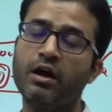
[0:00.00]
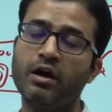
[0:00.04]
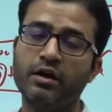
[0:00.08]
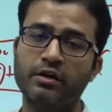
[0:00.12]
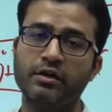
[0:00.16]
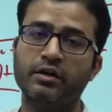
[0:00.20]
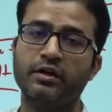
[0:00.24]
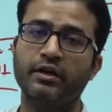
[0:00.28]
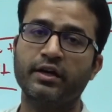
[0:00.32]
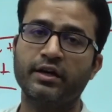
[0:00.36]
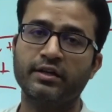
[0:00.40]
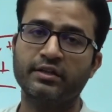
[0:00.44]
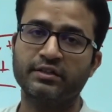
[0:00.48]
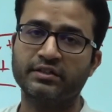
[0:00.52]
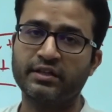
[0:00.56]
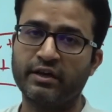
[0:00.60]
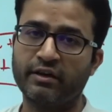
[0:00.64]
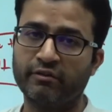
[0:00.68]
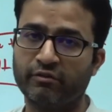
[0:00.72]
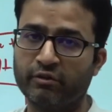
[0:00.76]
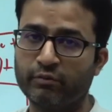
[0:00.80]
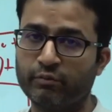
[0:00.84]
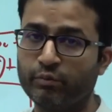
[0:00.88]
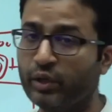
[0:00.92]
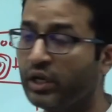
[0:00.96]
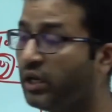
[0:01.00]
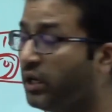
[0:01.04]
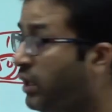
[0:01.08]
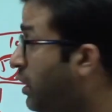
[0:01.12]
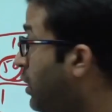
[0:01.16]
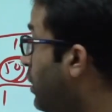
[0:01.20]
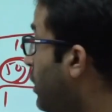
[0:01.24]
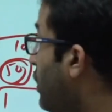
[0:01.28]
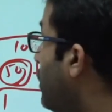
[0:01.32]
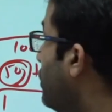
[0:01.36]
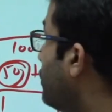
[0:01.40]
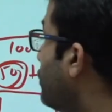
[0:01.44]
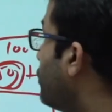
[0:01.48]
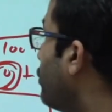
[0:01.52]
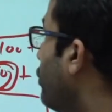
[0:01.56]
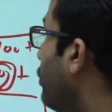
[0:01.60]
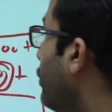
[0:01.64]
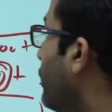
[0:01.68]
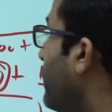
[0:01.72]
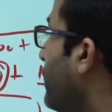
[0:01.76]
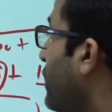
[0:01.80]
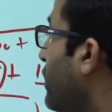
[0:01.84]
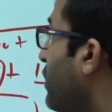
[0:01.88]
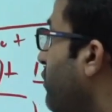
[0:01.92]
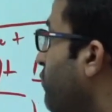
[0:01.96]
107 bill. So
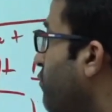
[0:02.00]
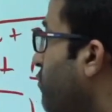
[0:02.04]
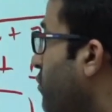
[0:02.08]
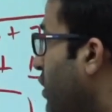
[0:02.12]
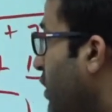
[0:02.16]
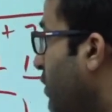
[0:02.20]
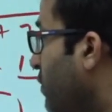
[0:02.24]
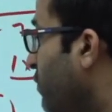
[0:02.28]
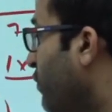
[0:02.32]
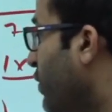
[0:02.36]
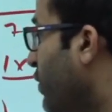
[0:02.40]
here one